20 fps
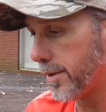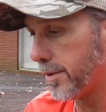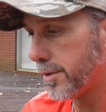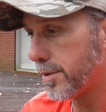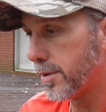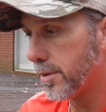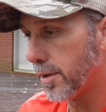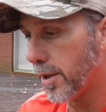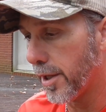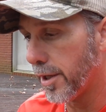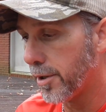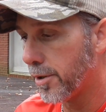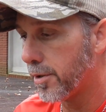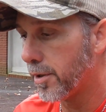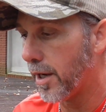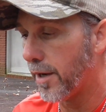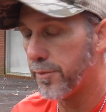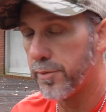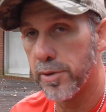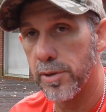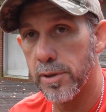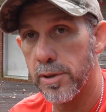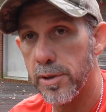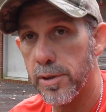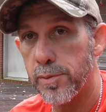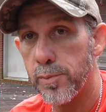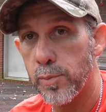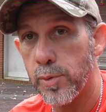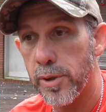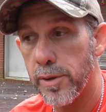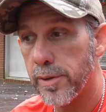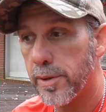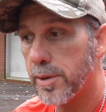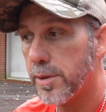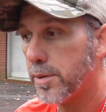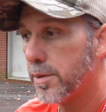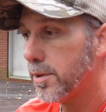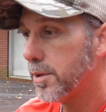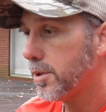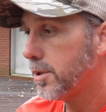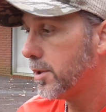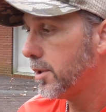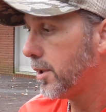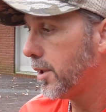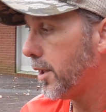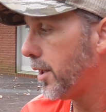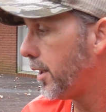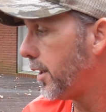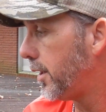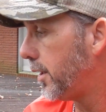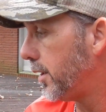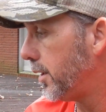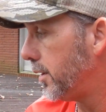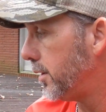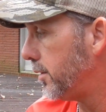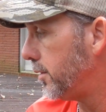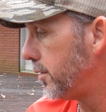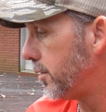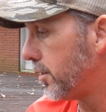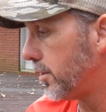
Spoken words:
it later after I hunt with it, and